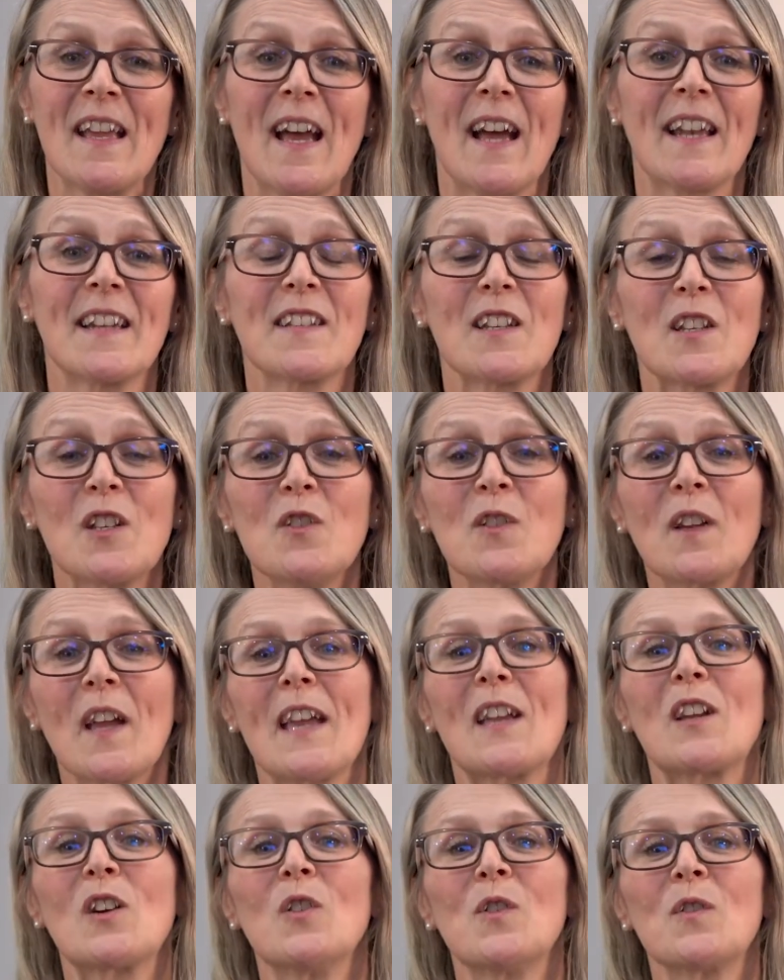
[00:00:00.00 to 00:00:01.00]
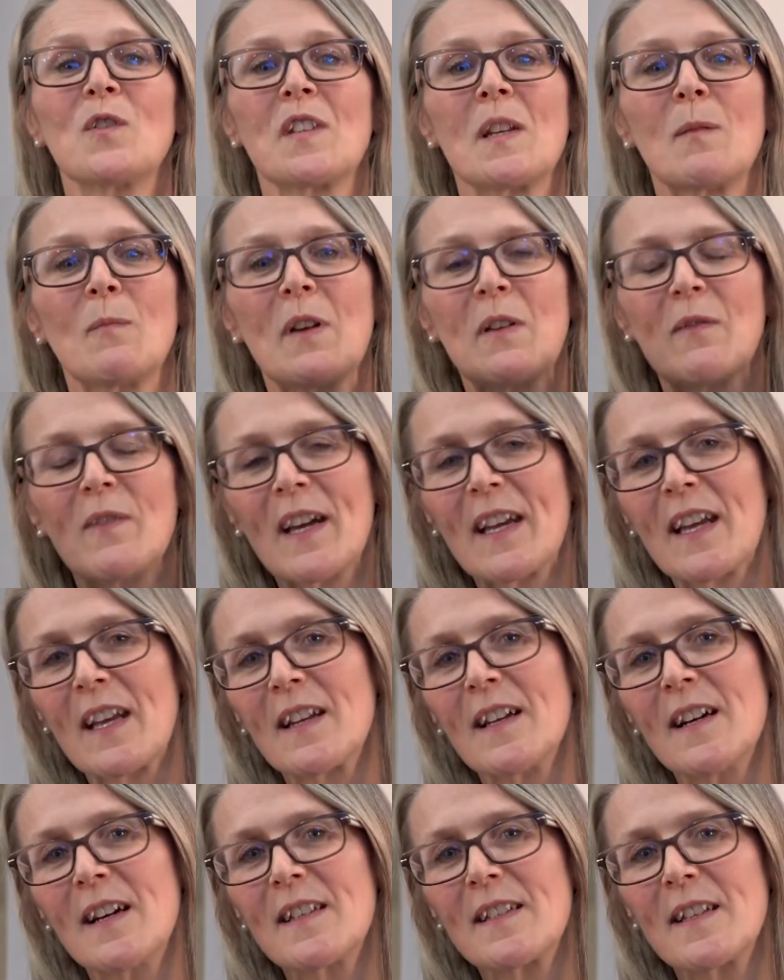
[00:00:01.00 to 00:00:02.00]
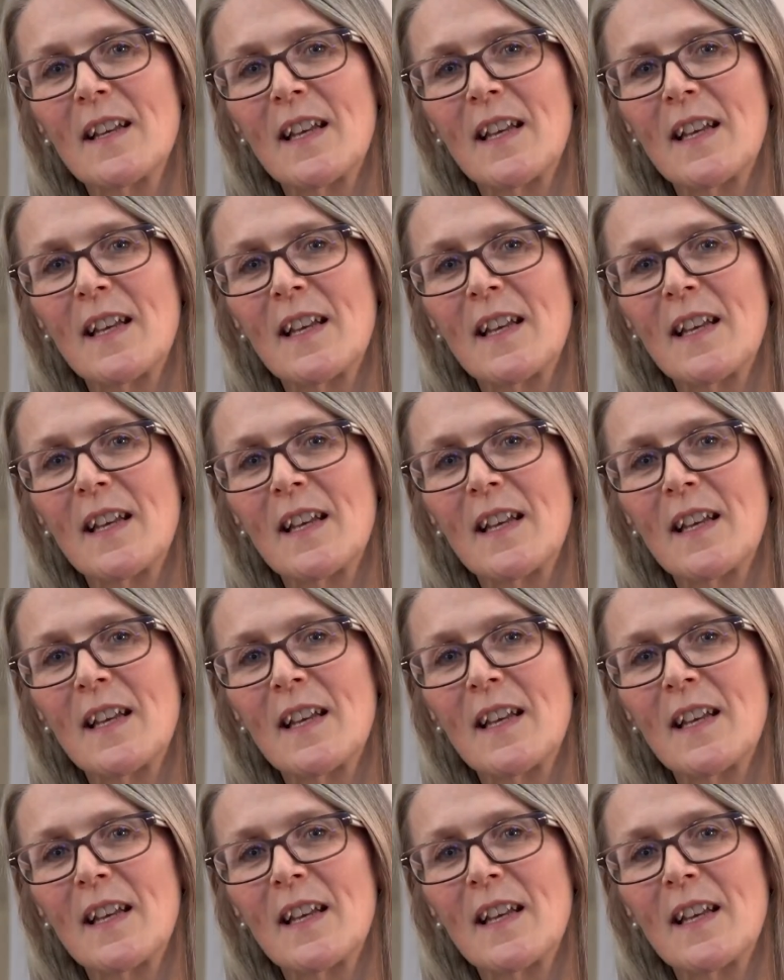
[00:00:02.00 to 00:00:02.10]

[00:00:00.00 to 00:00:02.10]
And as a UK core team, we recognise